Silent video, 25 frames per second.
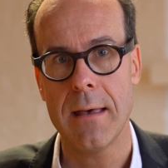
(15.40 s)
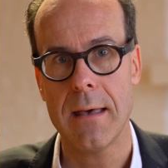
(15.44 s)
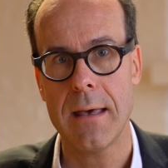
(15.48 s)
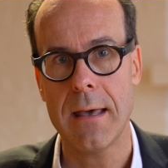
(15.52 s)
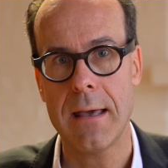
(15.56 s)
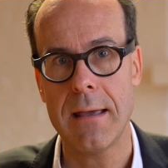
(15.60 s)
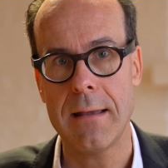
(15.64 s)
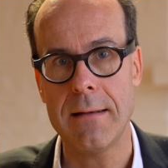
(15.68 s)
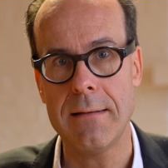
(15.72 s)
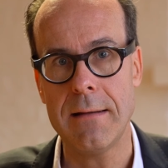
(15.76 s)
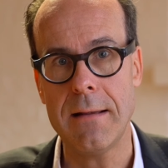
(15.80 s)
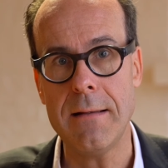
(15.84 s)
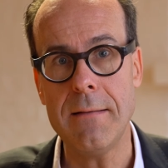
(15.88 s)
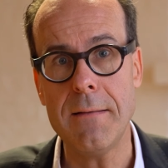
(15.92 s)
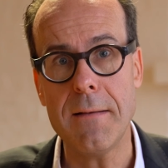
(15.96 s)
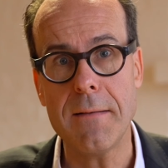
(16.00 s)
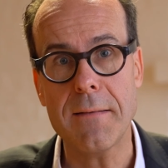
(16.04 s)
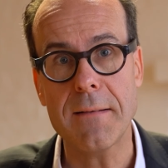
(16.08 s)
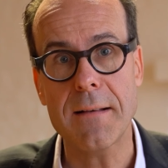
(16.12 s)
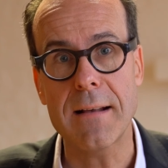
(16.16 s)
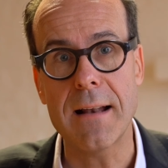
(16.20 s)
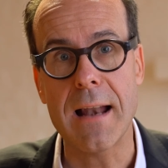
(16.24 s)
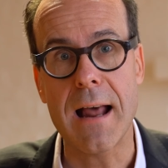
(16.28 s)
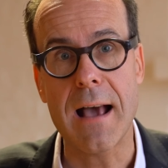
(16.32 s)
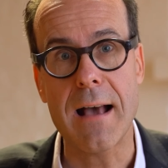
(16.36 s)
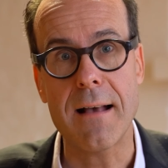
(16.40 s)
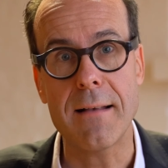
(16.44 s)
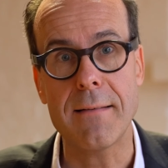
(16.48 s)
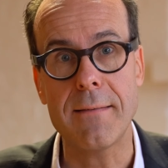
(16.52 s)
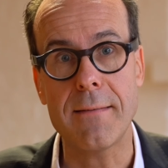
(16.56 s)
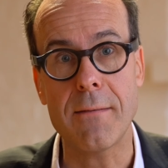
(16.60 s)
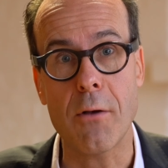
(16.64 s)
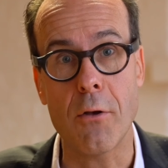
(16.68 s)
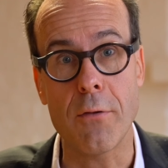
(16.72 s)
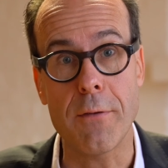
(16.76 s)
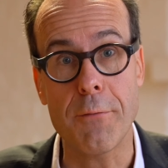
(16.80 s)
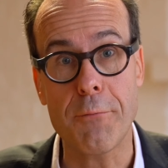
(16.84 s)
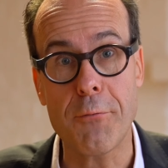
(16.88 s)
And in this
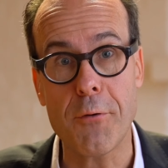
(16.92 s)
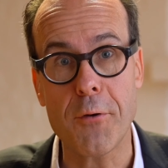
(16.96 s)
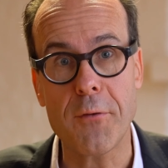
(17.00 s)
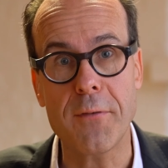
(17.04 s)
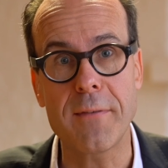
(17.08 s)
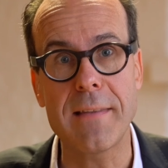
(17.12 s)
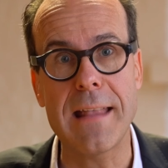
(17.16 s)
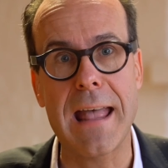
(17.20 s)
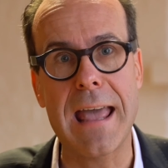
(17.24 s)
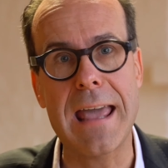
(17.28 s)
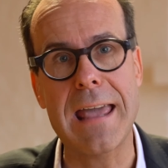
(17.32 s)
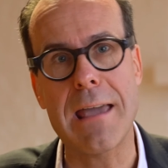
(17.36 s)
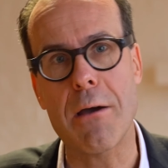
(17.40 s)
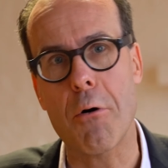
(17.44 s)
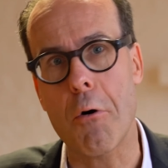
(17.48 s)
class, on the first day,